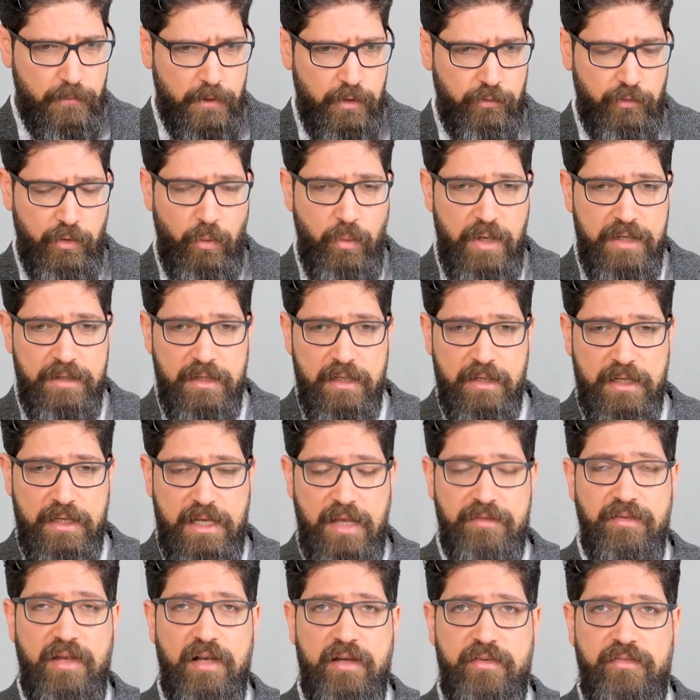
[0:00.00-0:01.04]
So when the
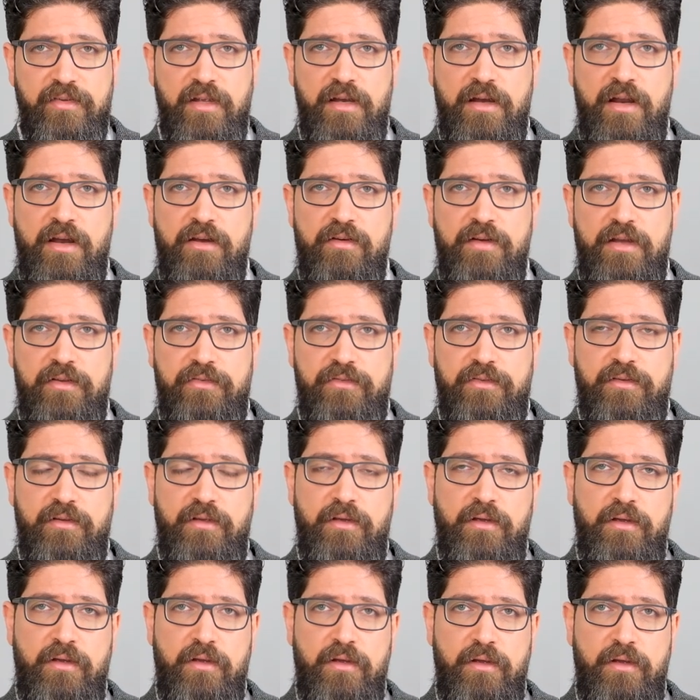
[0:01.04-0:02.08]
Kazakhstan unrest
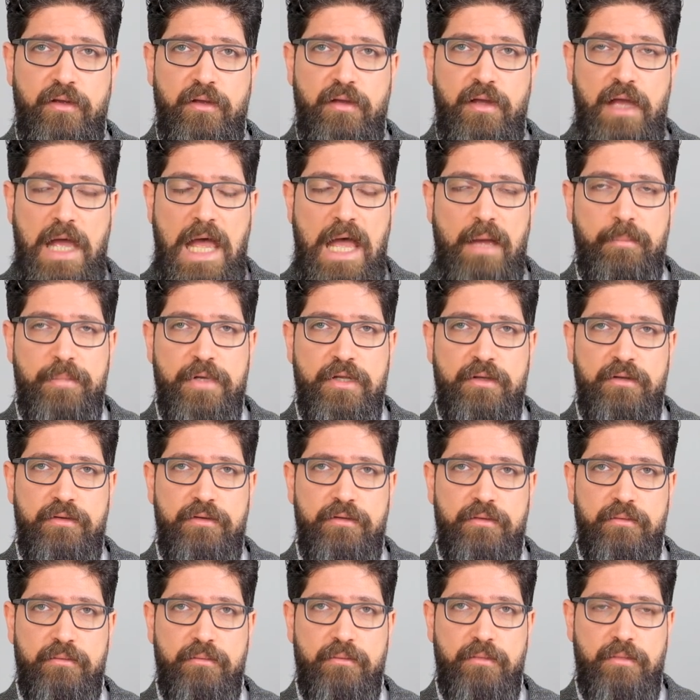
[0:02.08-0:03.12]
happened
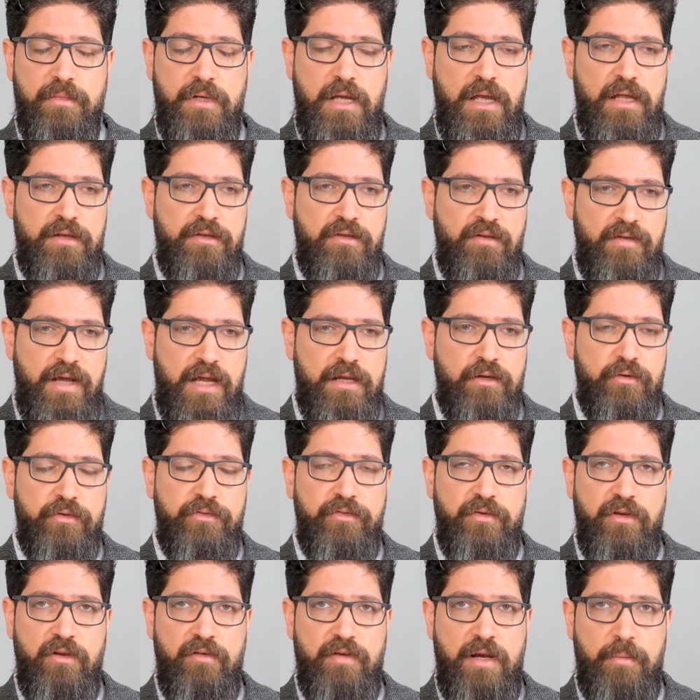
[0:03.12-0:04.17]
and the
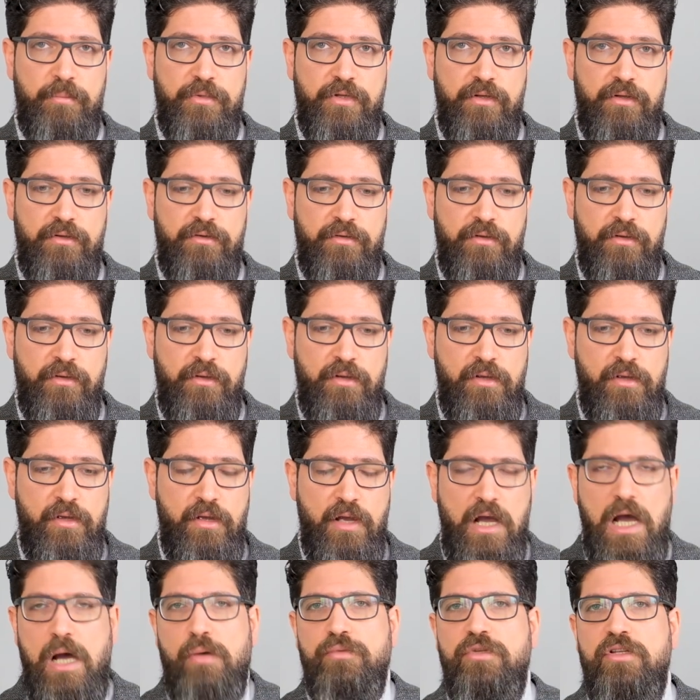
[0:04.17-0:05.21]
riots erupted,
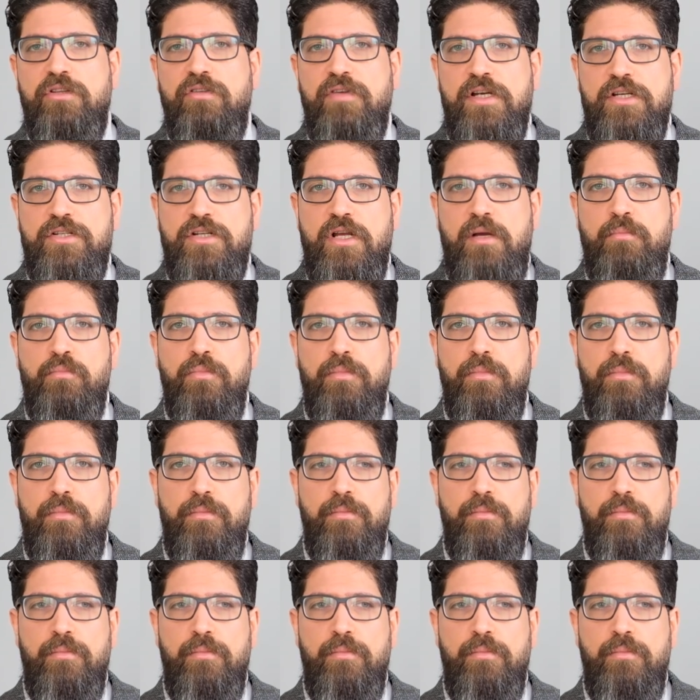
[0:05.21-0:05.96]
how did Russia